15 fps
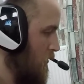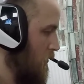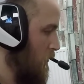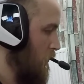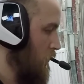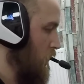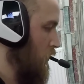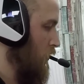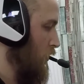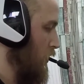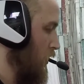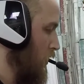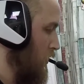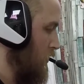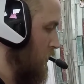for
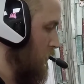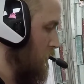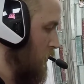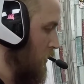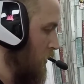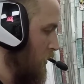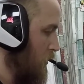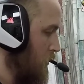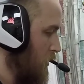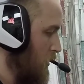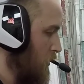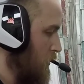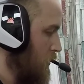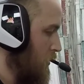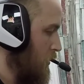this by any
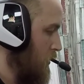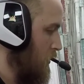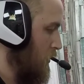chance?